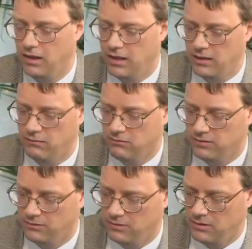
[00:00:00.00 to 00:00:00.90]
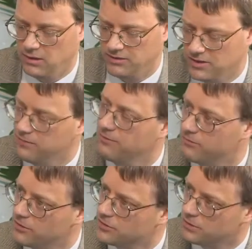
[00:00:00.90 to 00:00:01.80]
And aside
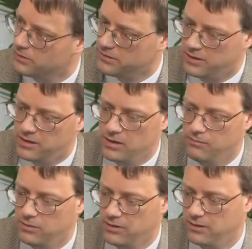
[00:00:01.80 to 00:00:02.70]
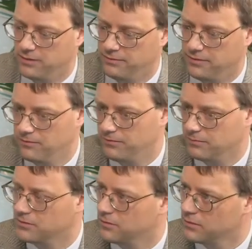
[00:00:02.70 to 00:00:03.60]
from First Solar, there are a number of thin
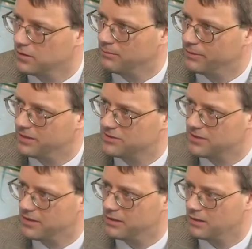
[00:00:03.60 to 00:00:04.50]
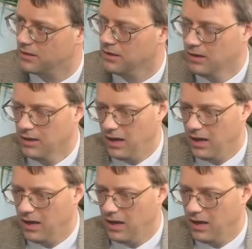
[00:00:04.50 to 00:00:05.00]
film solar companies that are